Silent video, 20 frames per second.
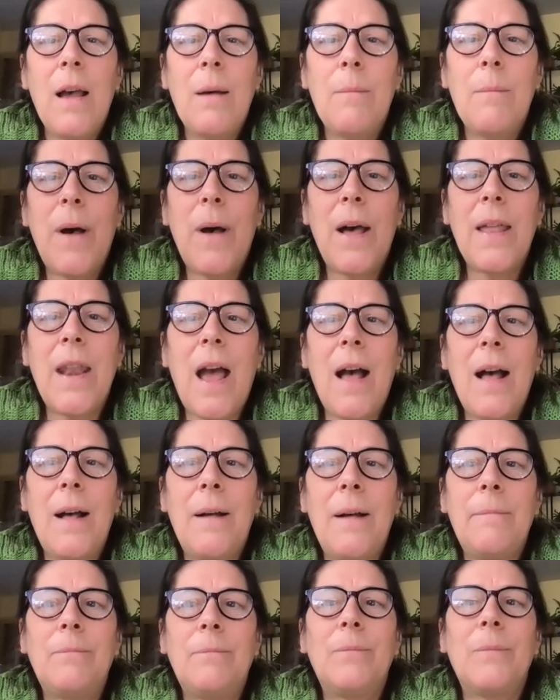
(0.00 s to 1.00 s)
but
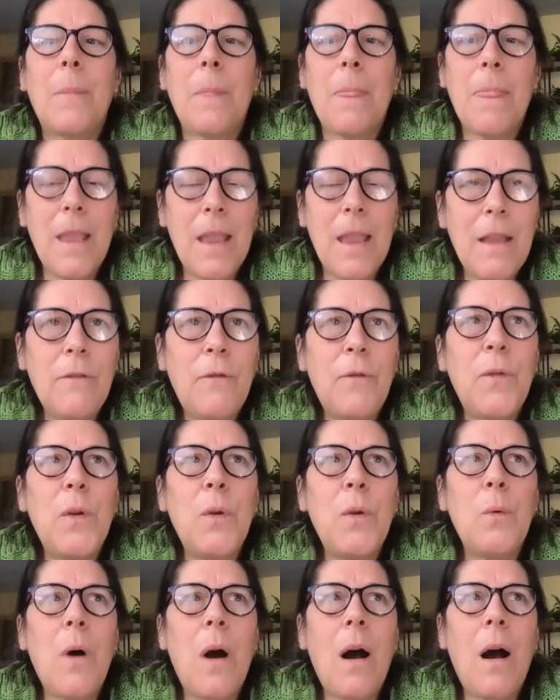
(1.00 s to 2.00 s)
um, if
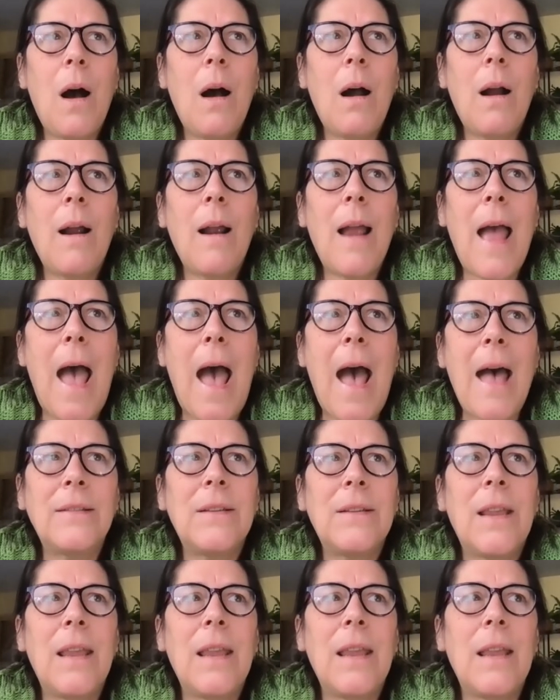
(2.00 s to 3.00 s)
you are
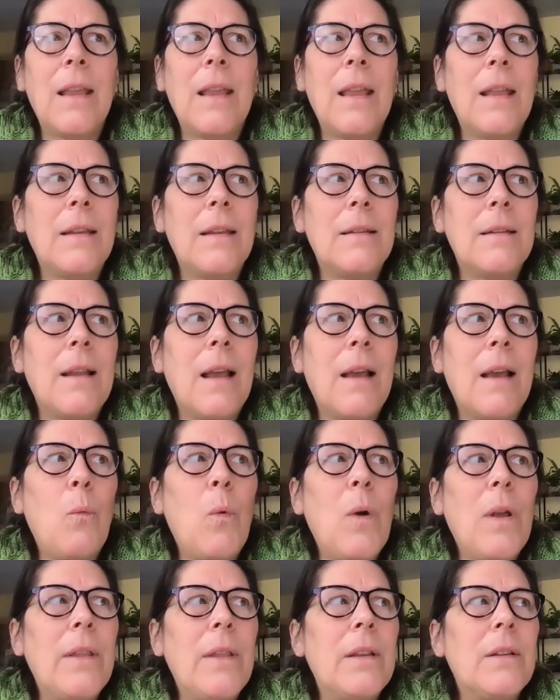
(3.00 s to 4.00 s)
asking and
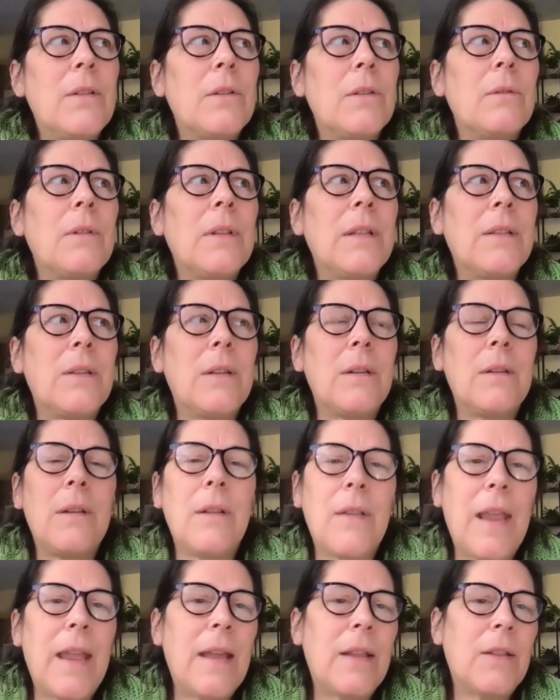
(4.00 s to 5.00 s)
willing to listen to
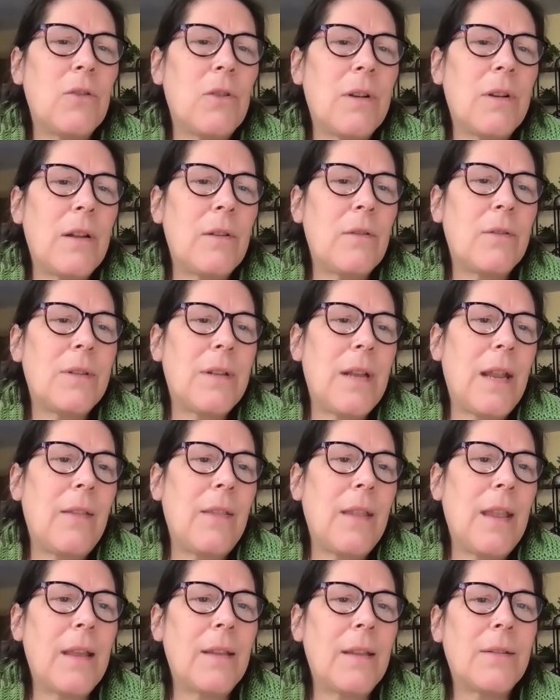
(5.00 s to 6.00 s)
the answer and understand
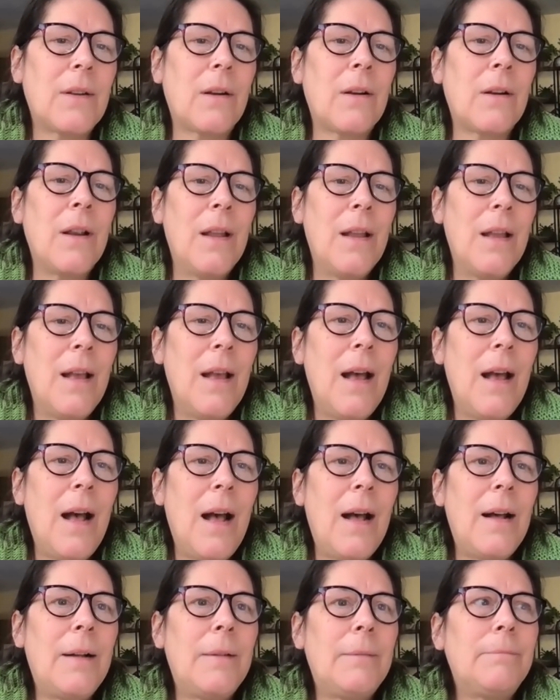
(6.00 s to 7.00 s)
the answer.
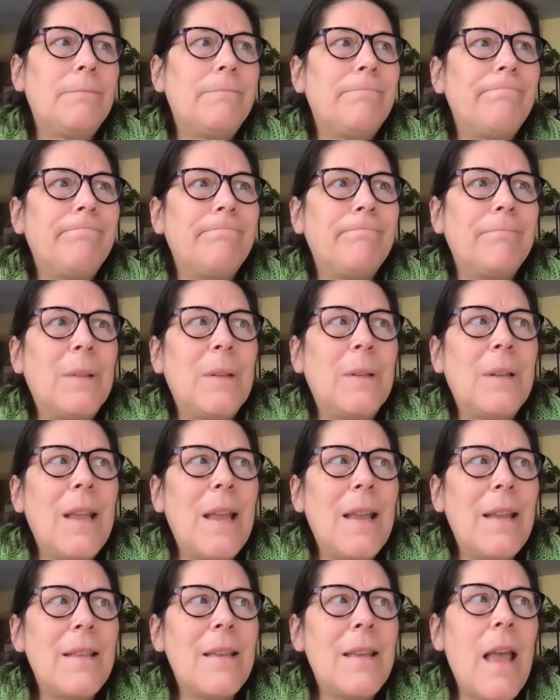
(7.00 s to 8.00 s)
Um,
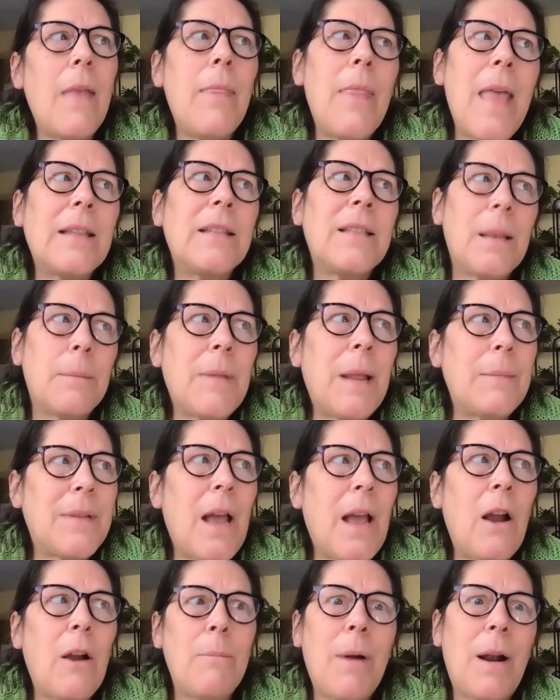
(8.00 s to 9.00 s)
and that's sometimes
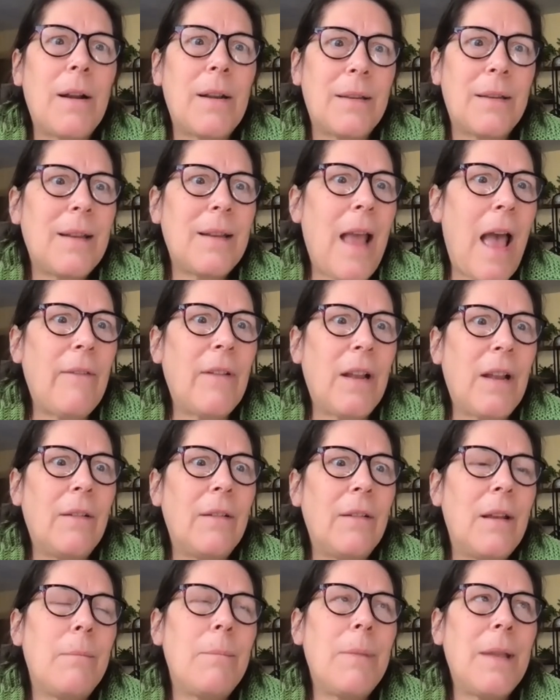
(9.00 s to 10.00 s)
the hard part is having a
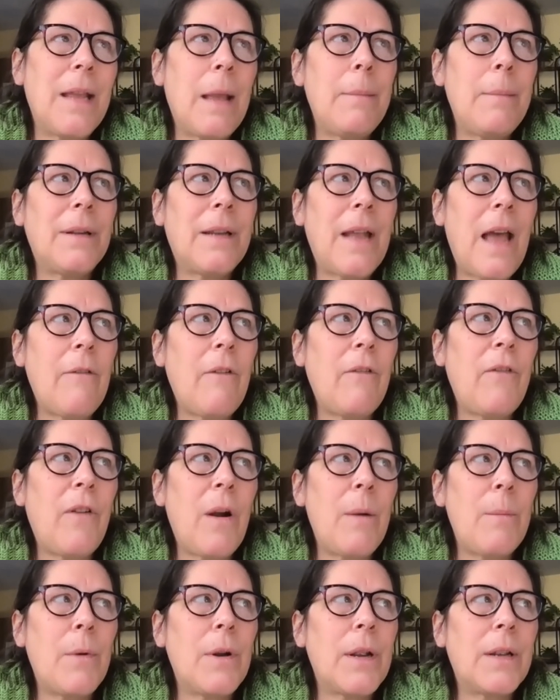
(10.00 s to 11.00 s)
you know being able to have a
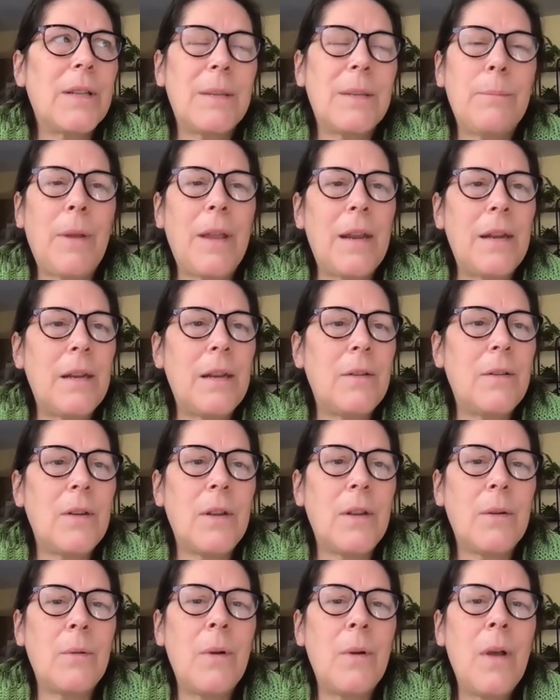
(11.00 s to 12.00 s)
farmer explain it to
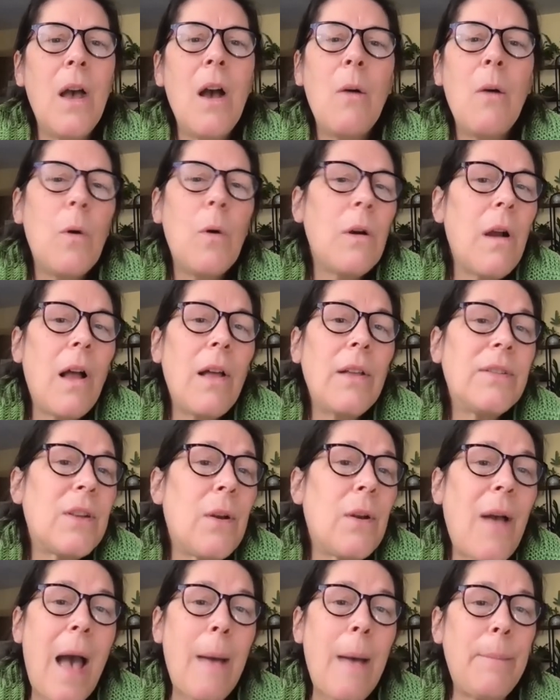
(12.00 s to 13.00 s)
you we're
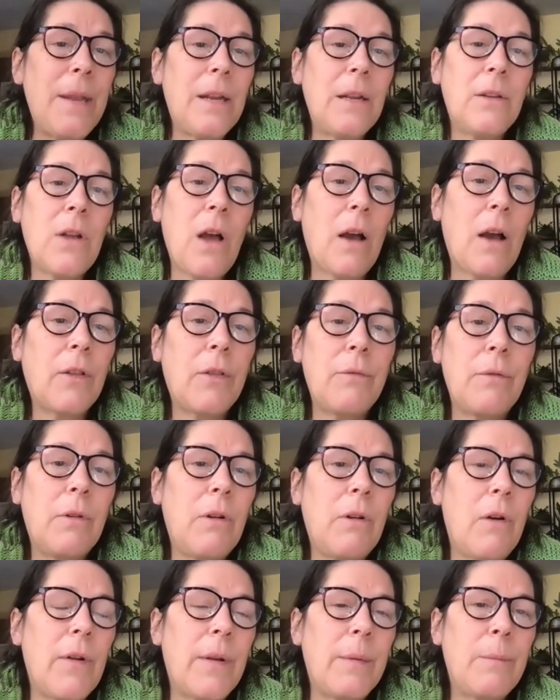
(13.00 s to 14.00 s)
also happy to talk through
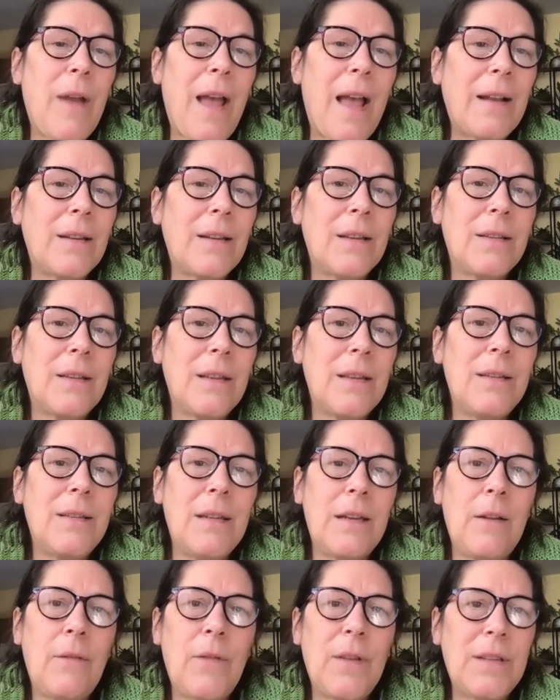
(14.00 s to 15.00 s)
growing practices
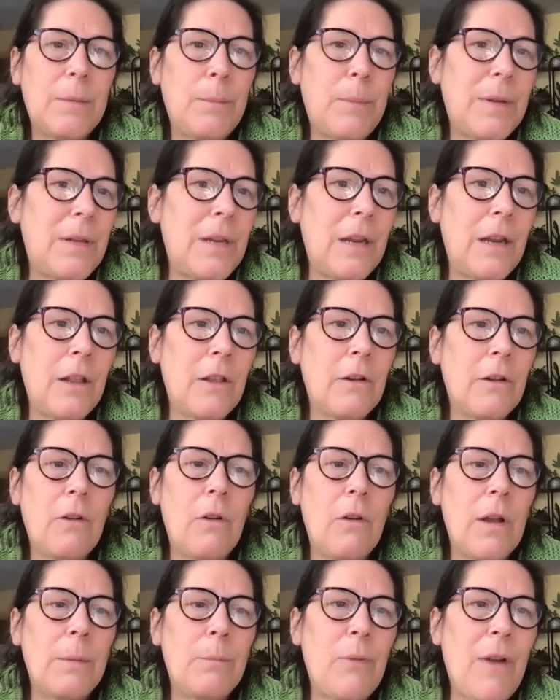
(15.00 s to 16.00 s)
and if there's a particular
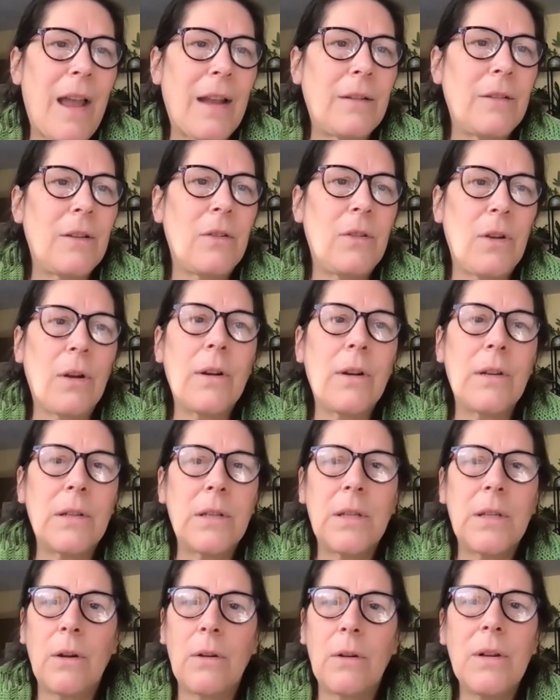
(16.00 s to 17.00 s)
growing practice you're
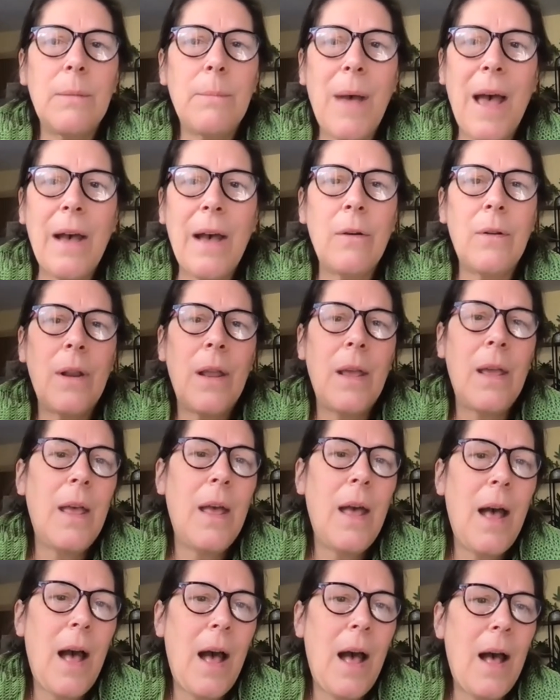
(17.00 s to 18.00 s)
concerned about
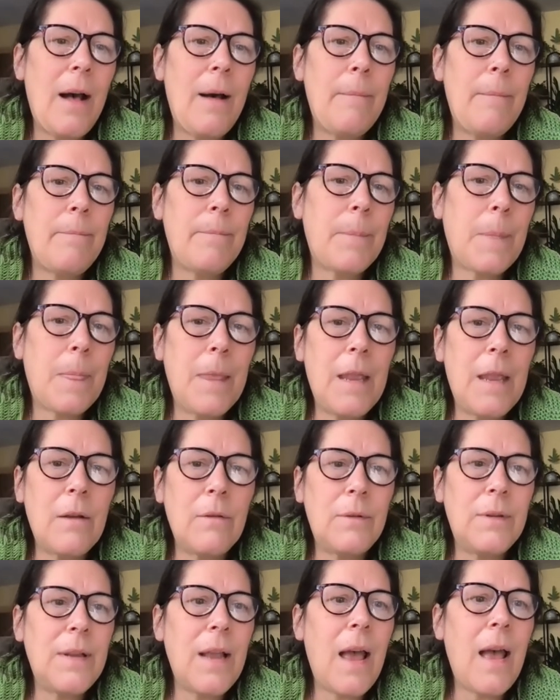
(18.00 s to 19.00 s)
um, you know
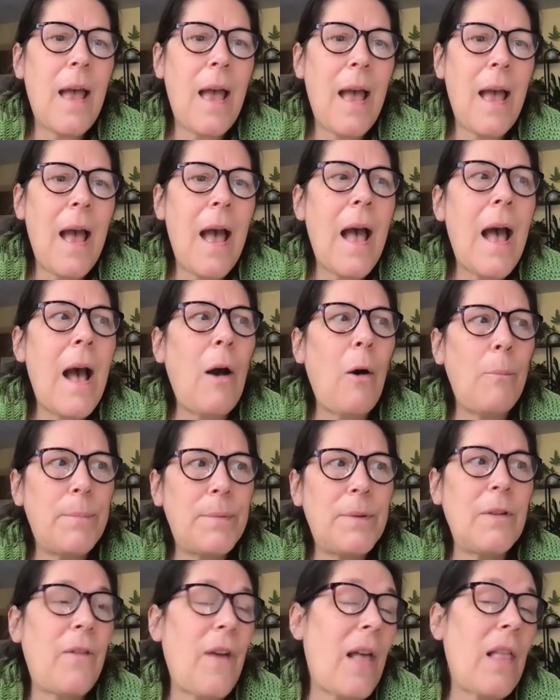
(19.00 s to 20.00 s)
to help
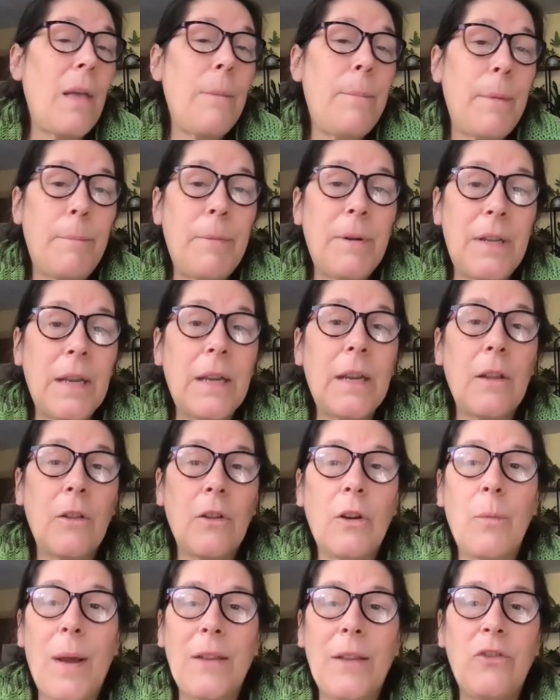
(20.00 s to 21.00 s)
develop a particular
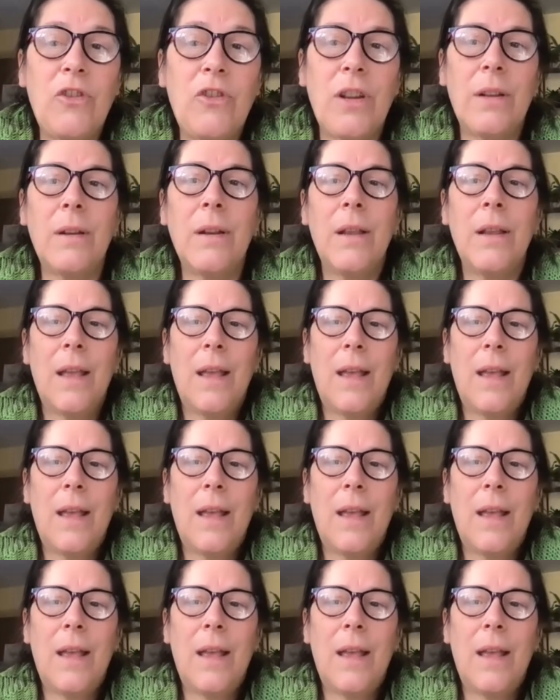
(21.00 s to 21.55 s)
question